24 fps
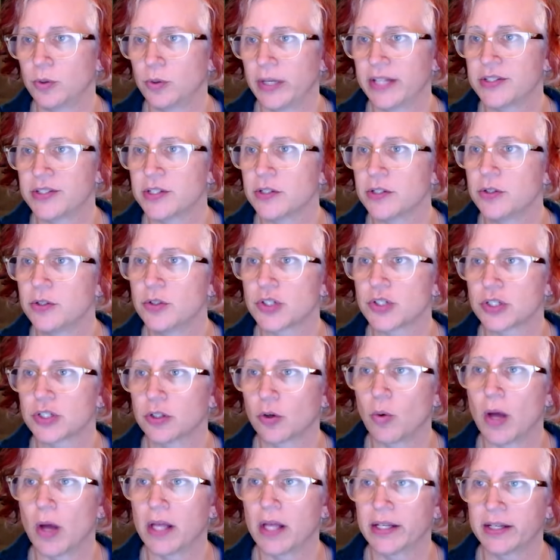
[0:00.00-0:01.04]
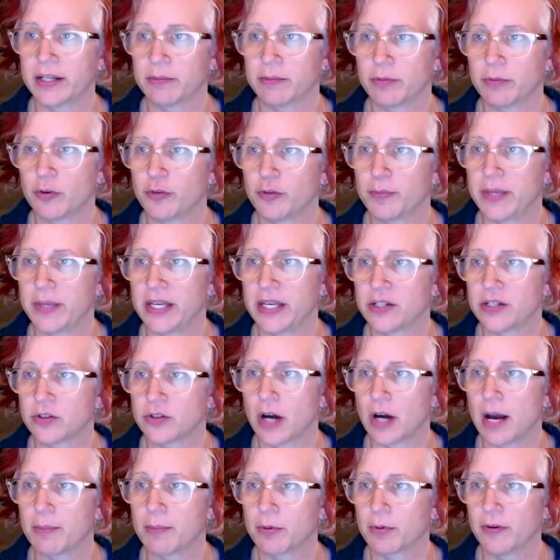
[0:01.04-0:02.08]
institutional quality improvement or
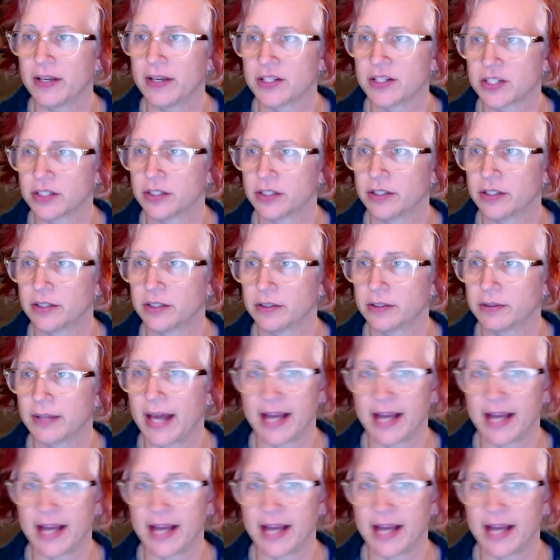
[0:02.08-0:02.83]
operational